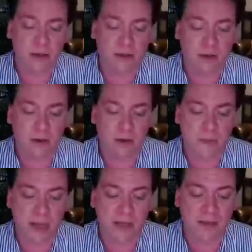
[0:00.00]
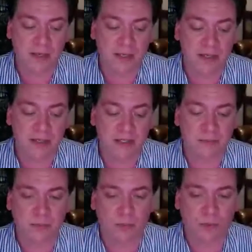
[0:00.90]
I think it is
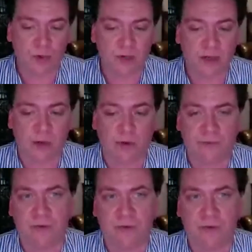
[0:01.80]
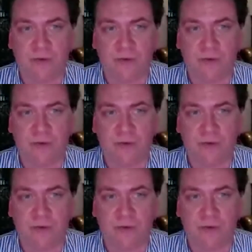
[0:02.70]
important, however,